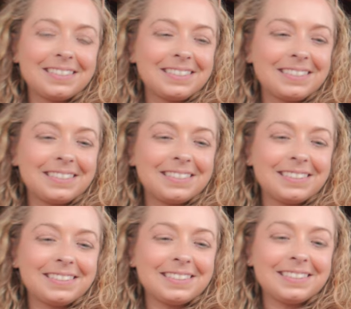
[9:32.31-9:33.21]

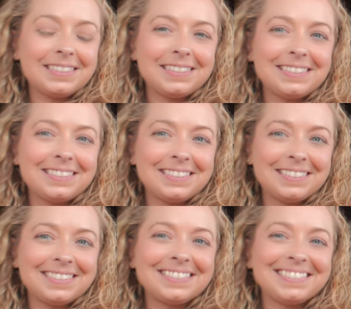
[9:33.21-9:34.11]

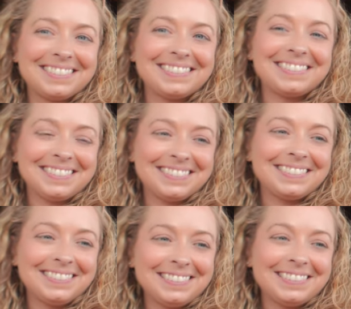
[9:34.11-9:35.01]

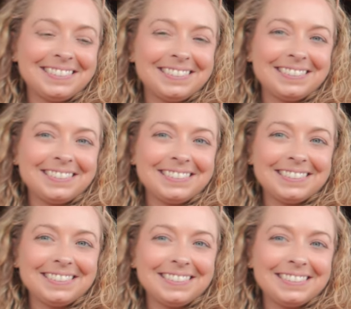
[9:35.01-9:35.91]

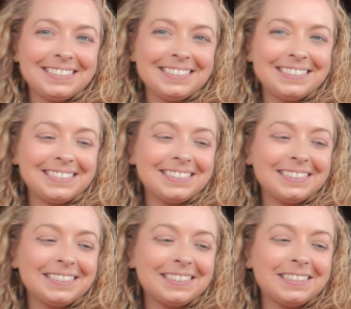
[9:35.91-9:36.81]

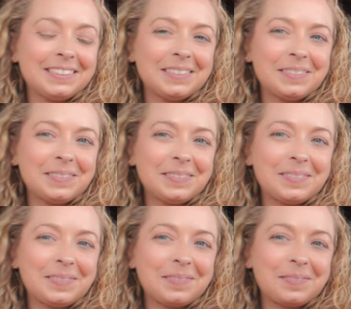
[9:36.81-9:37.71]

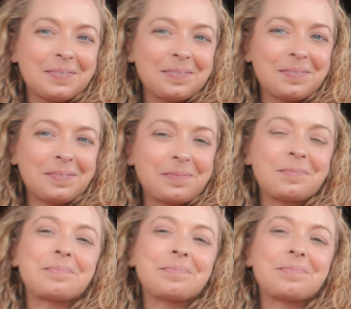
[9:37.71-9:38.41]
(silent)